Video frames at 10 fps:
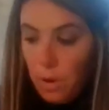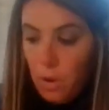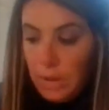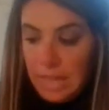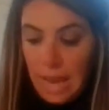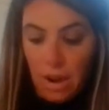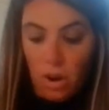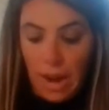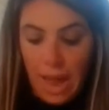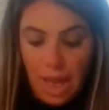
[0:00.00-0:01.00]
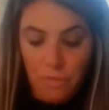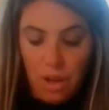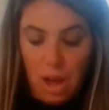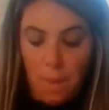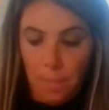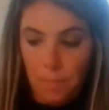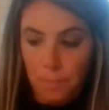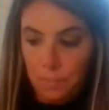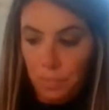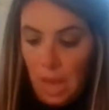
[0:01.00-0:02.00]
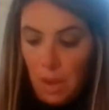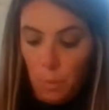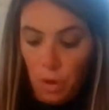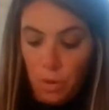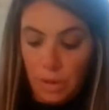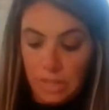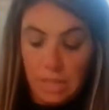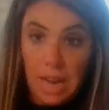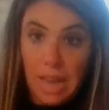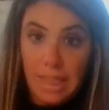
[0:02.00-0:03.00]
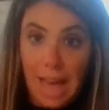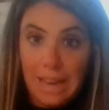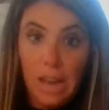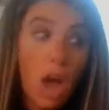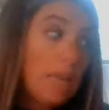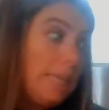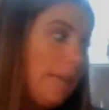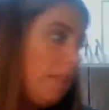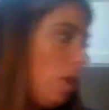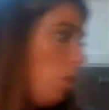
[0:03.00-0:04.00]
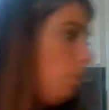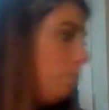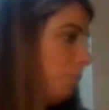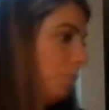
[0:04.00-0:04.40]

we're going to get our half cup and we're going to dye that yellow.